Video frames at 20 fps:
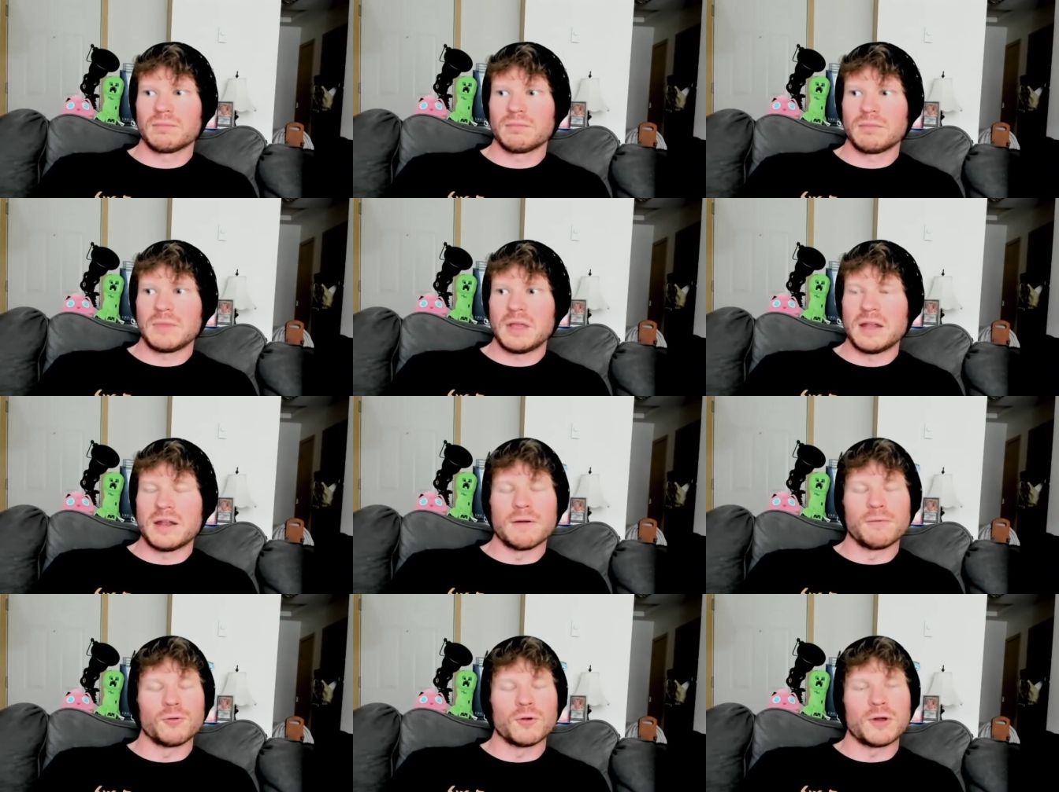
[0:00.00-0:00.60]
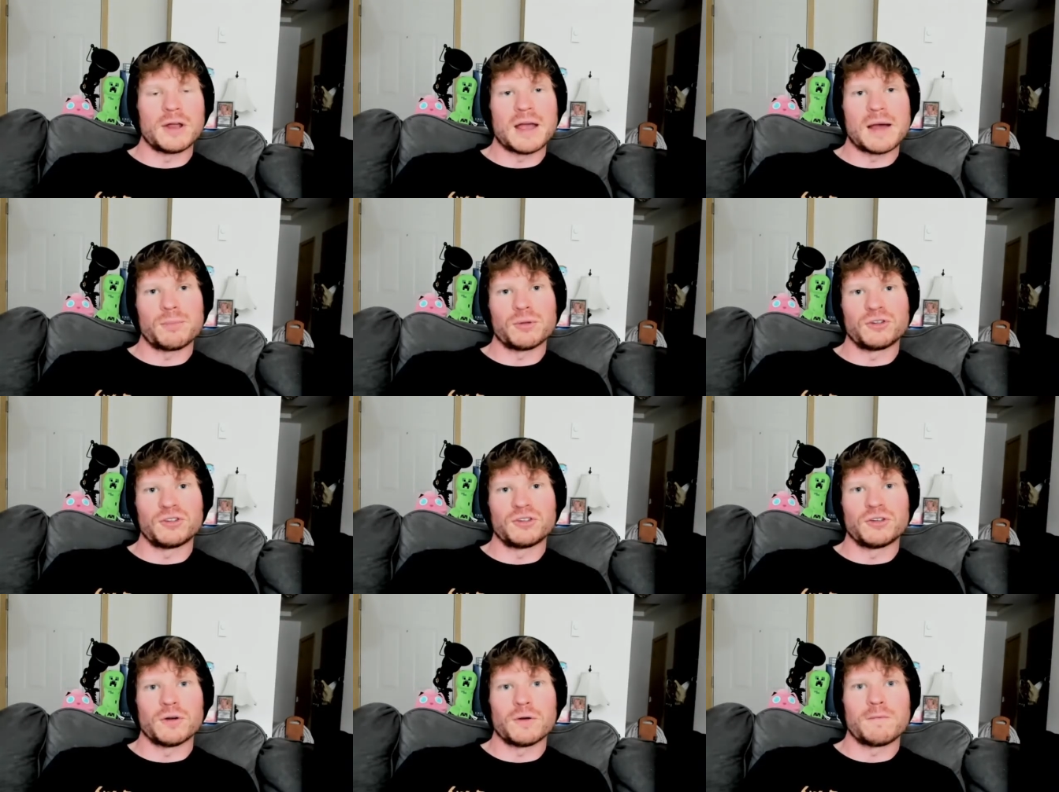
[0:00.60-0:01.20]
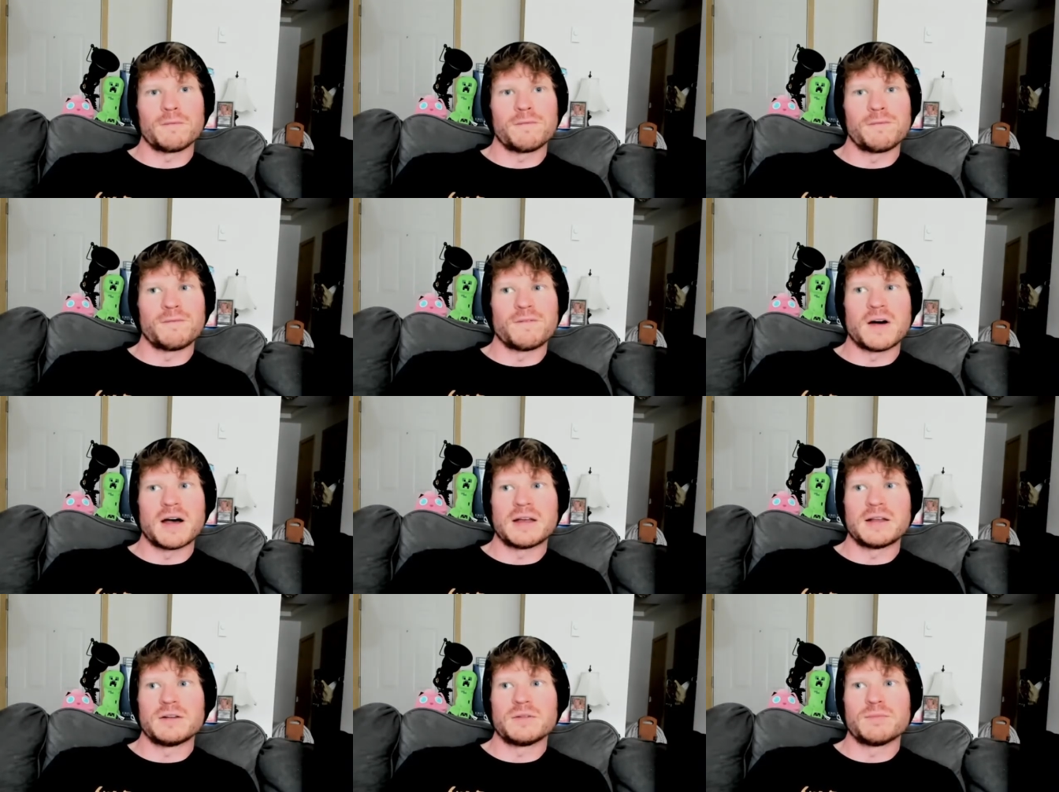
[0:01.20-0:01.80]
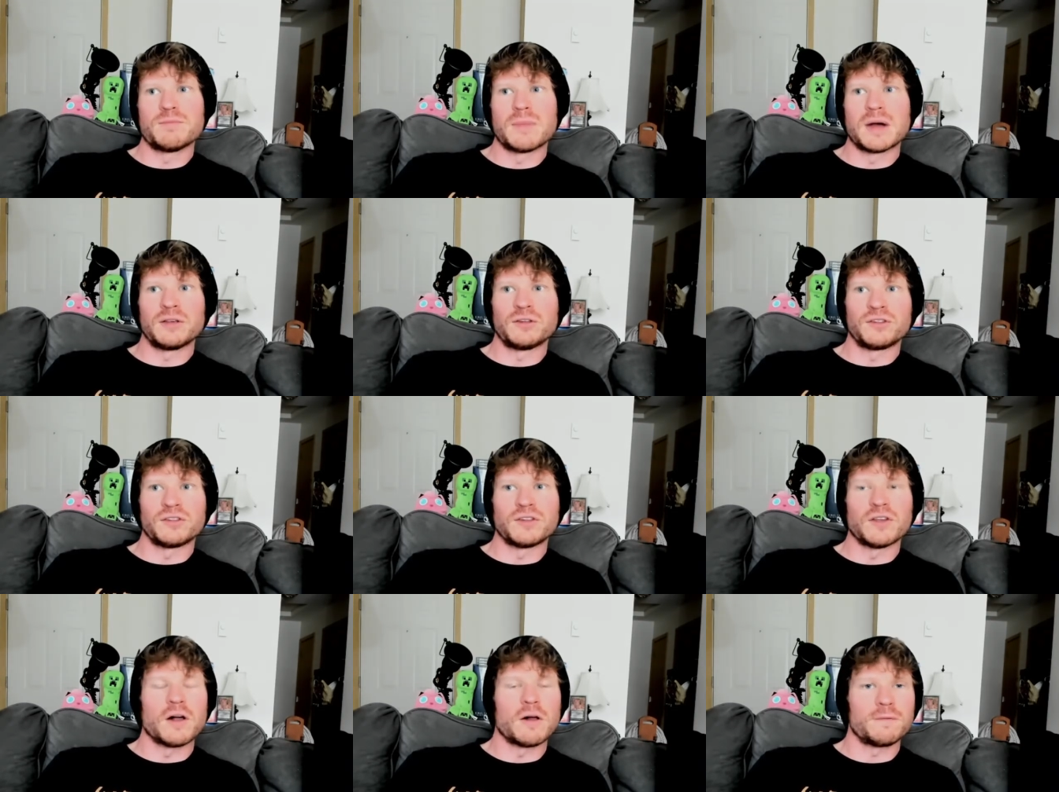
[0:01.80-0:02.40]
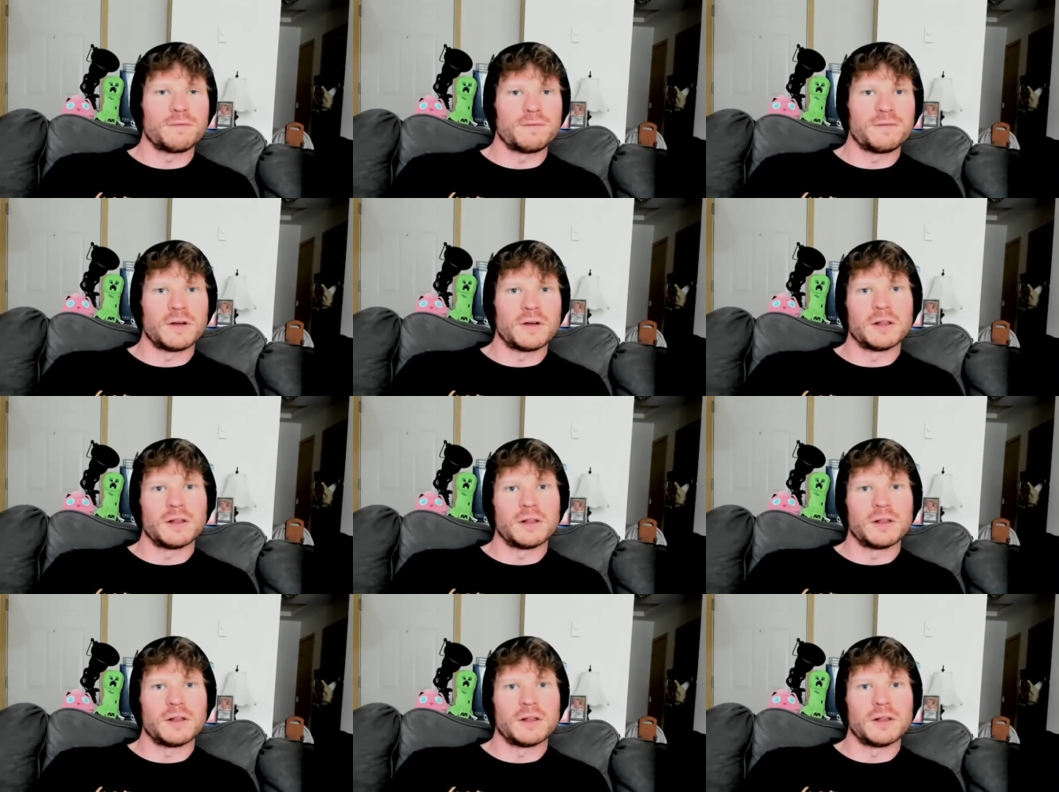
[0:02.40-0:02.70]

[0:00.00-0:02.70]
in every episode find myself a